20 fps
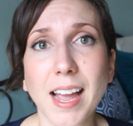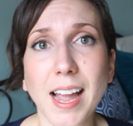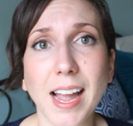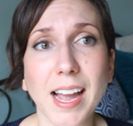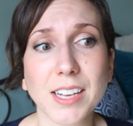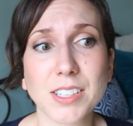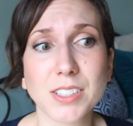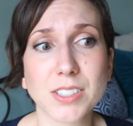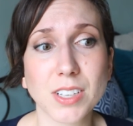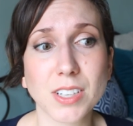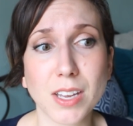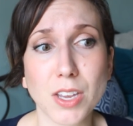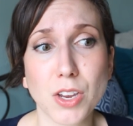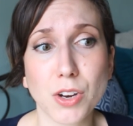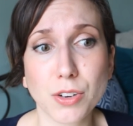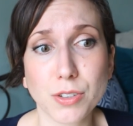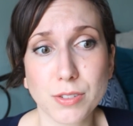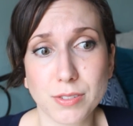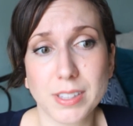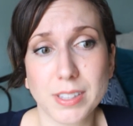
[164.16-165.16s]
and
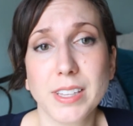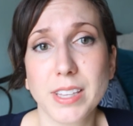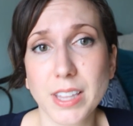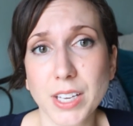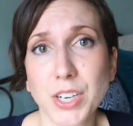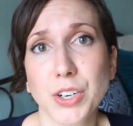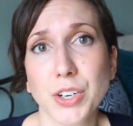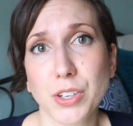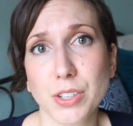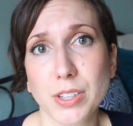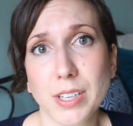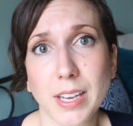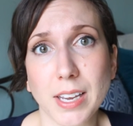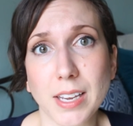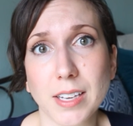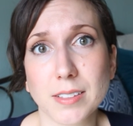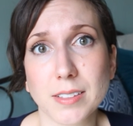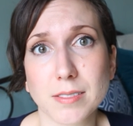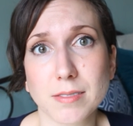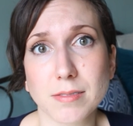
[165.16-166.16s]
you're
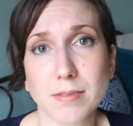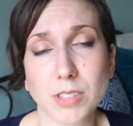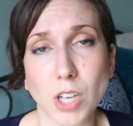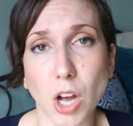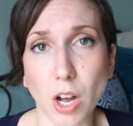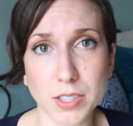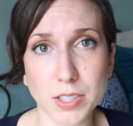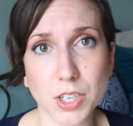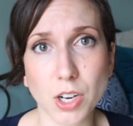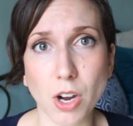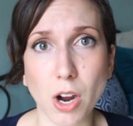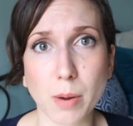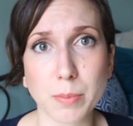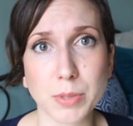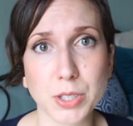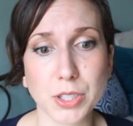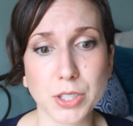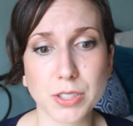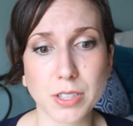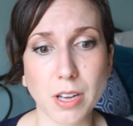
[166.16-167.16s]
literally causing harm
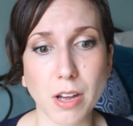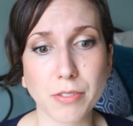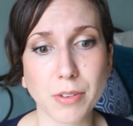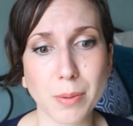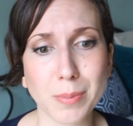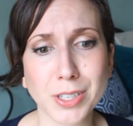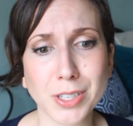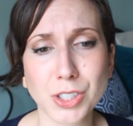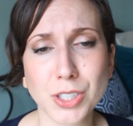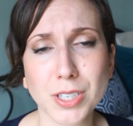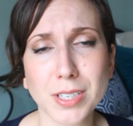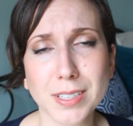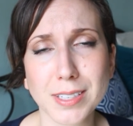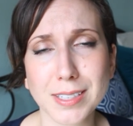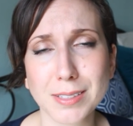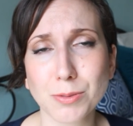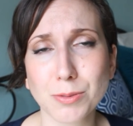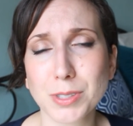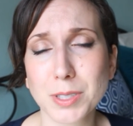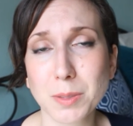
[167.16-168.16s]
to yourself. I mean
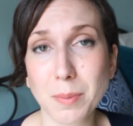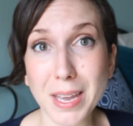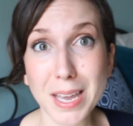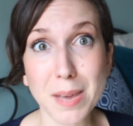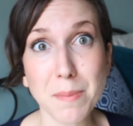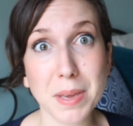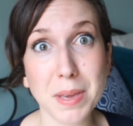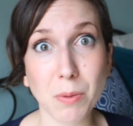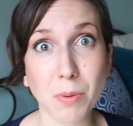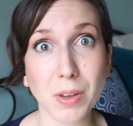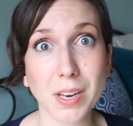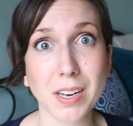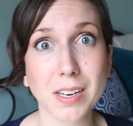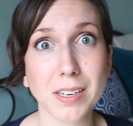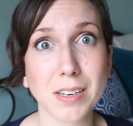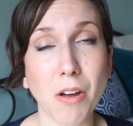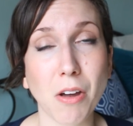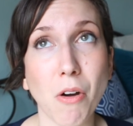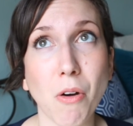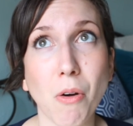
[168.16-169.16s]
she was a baby. We
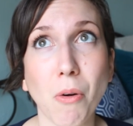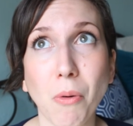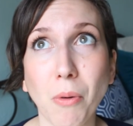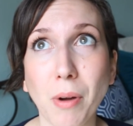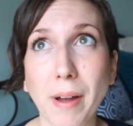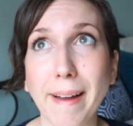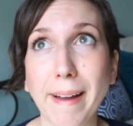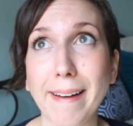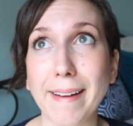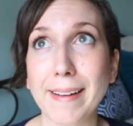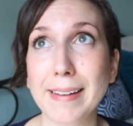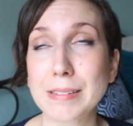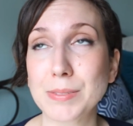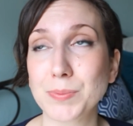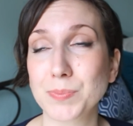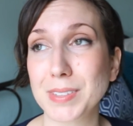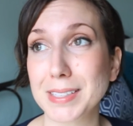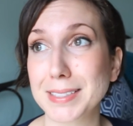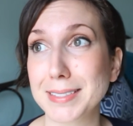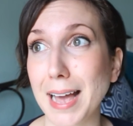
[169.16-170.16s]
didn't know uh,
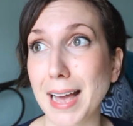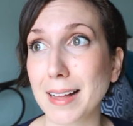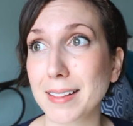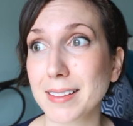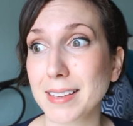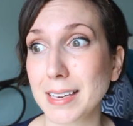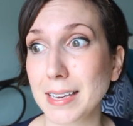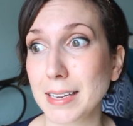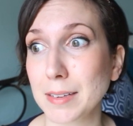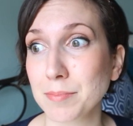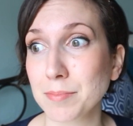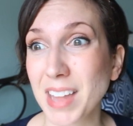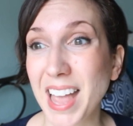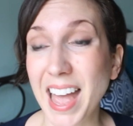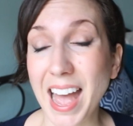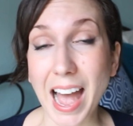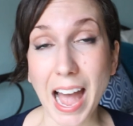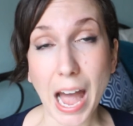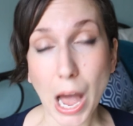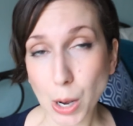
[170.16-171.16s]
exactly
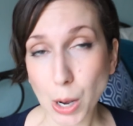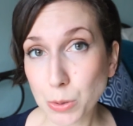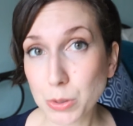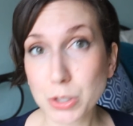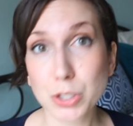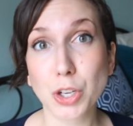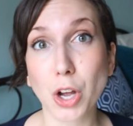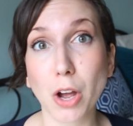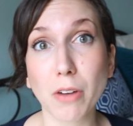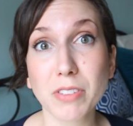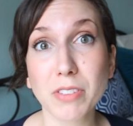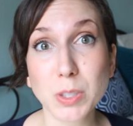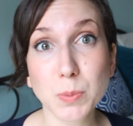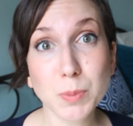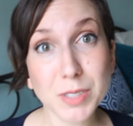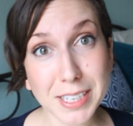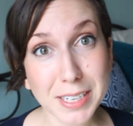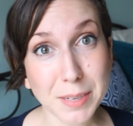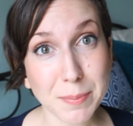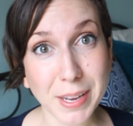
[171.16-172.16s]
how to solve this
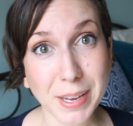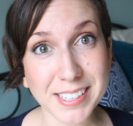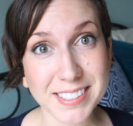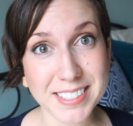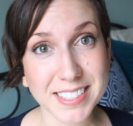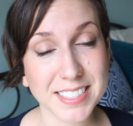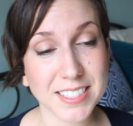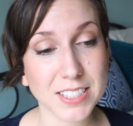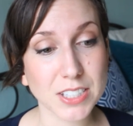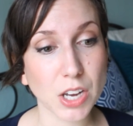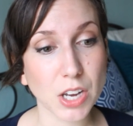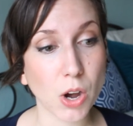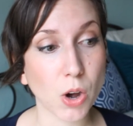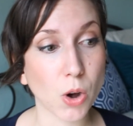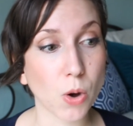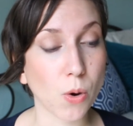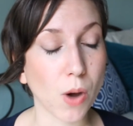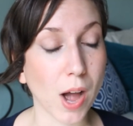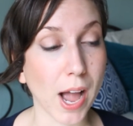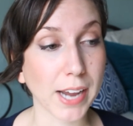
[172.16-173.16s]
predicament and
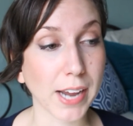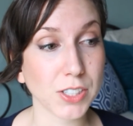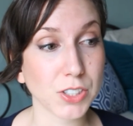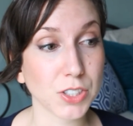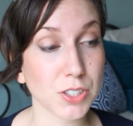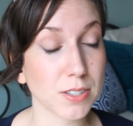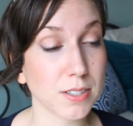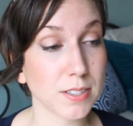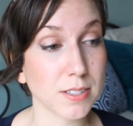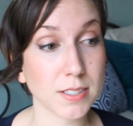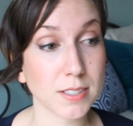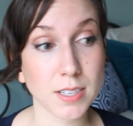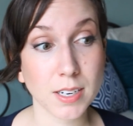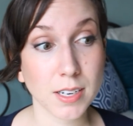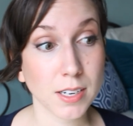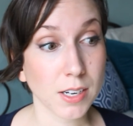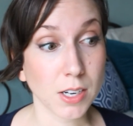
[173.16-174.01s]
so I just